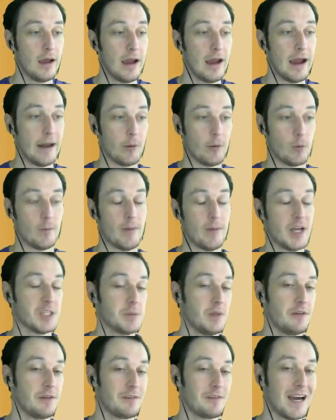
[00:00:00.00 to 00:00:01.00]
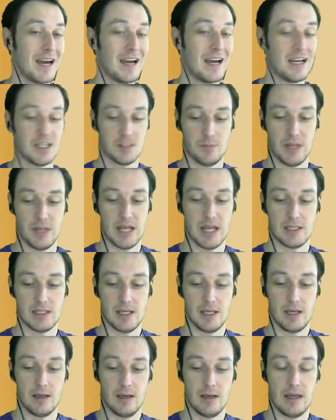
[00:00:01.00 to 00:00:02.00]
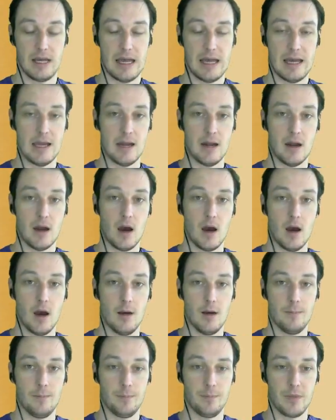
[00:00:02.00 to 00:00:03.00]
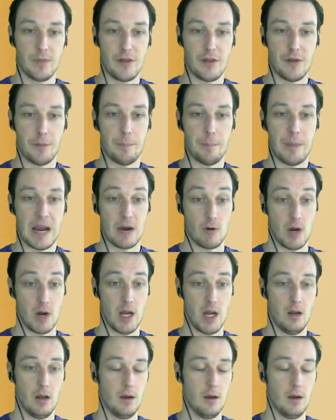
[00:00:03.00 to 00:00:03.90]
And it reminds me of Gaia's Blessing in the Baron,